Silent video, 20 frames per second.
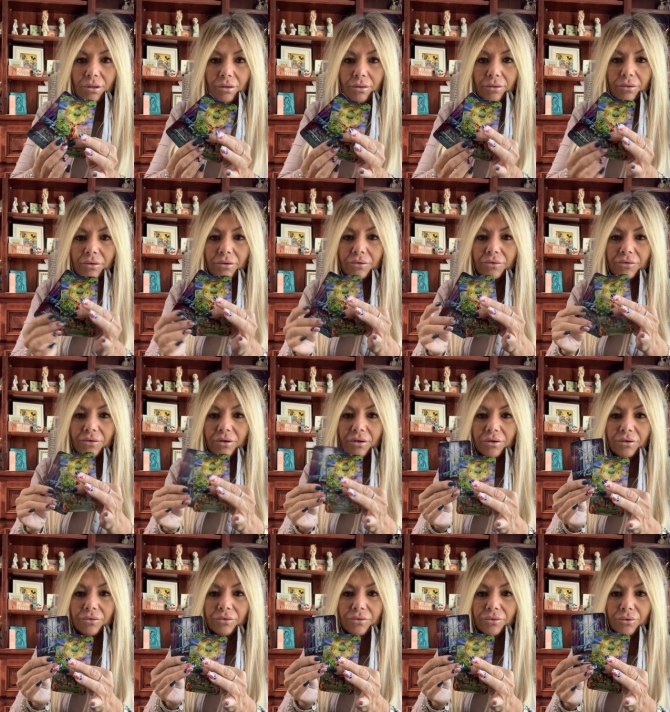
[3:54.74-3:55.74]
This
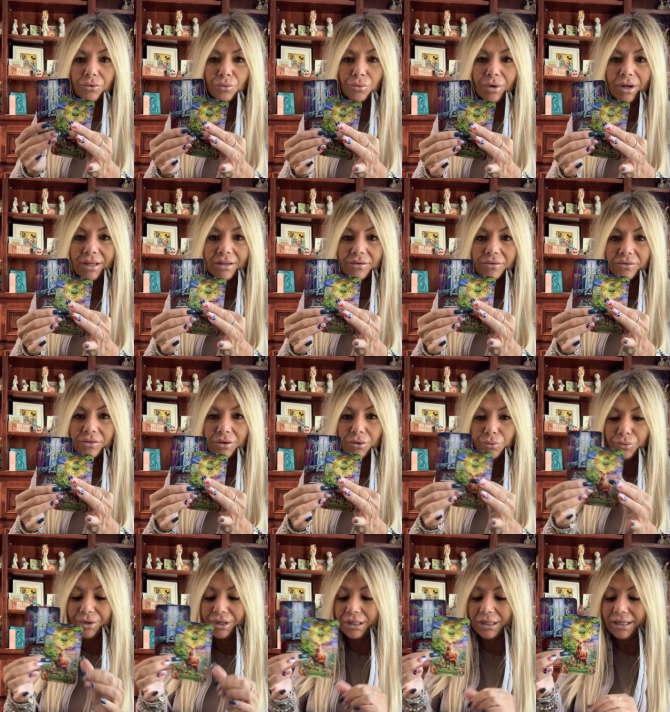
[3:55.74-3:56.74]
is the rest that
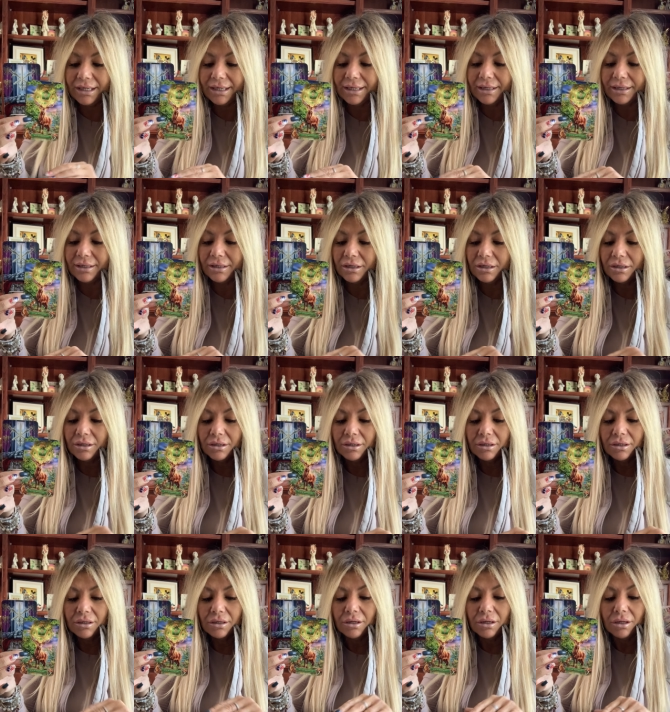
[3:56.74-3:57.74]
we need.
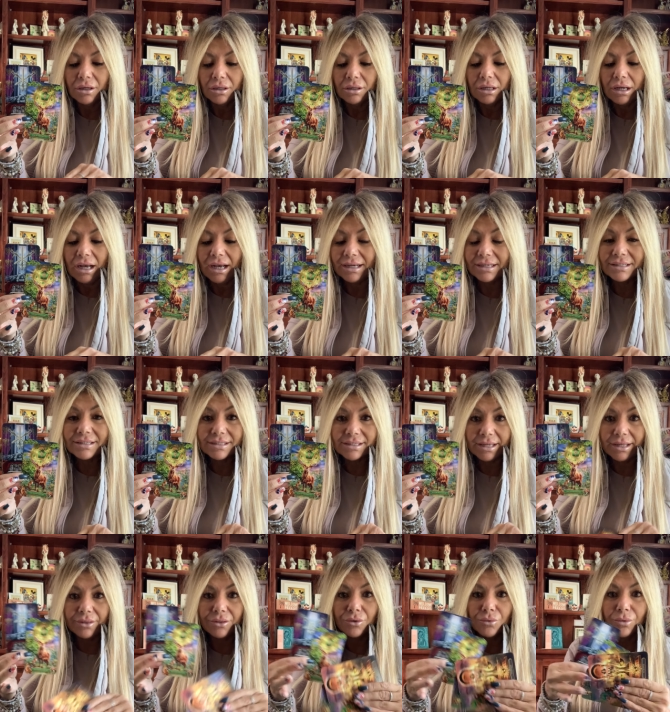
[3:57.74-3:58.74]
I'd
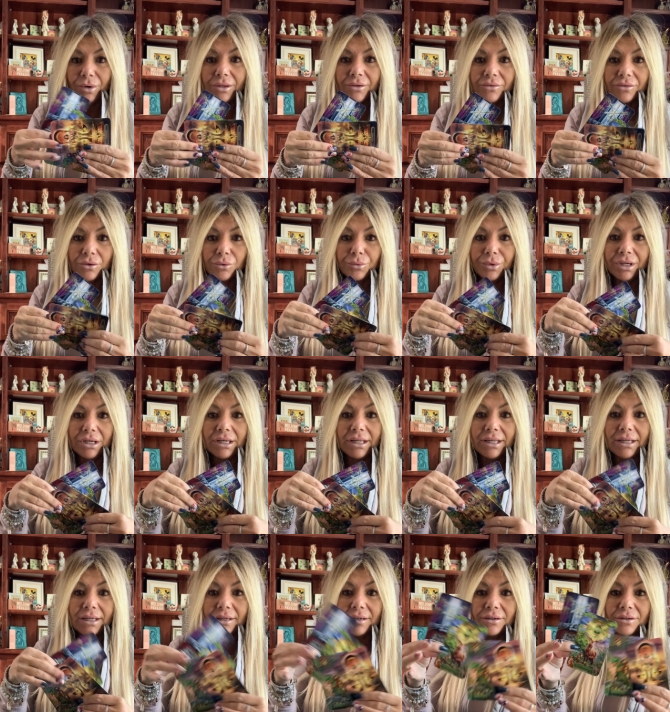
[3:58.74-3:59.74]
say the rest that we
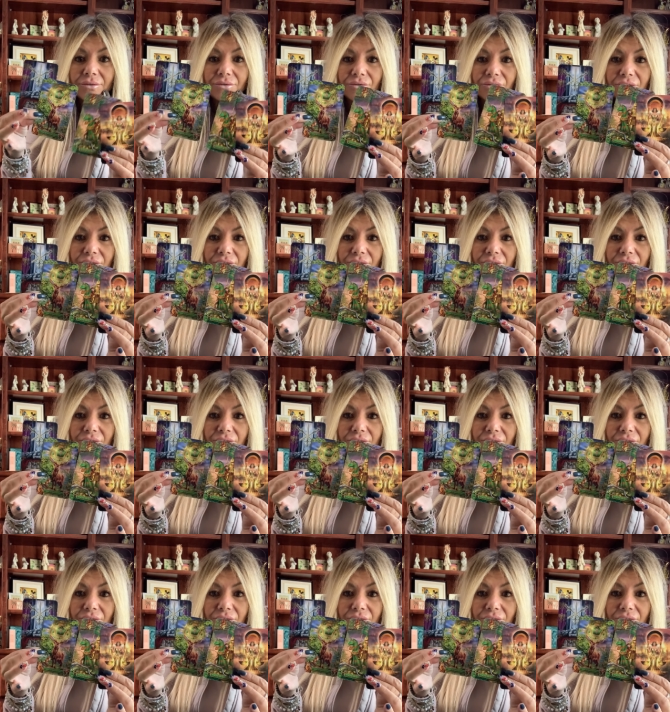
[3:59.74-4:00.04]
need